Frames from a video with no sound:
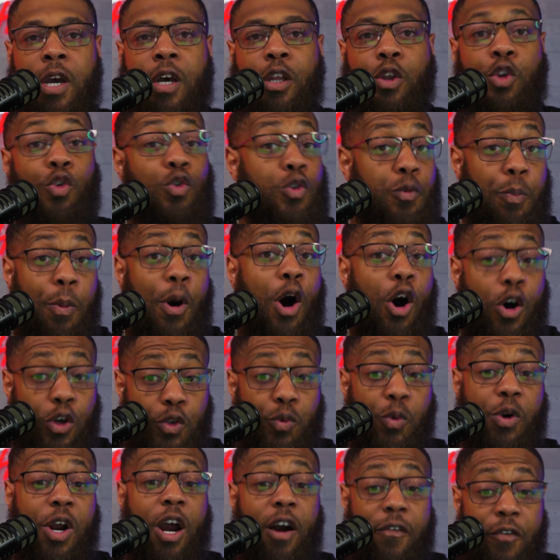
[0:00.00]
loose balls
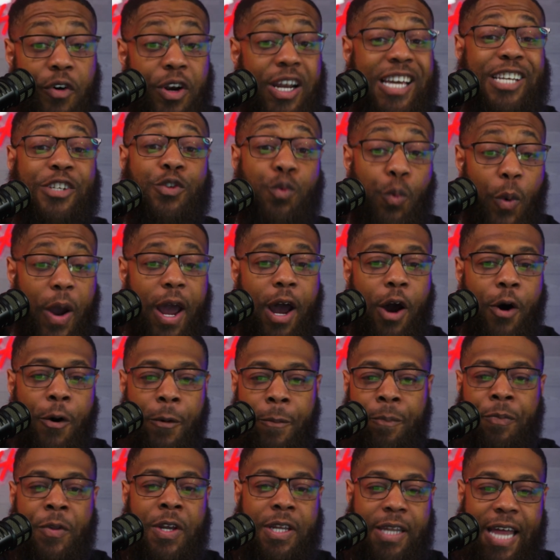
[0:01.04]
recovered as
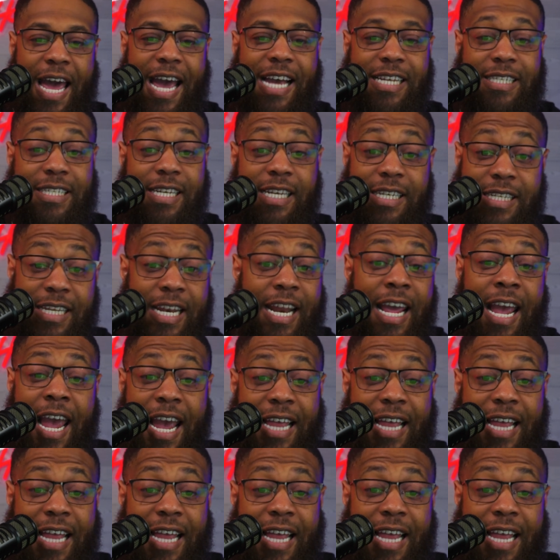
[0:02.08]
well last season.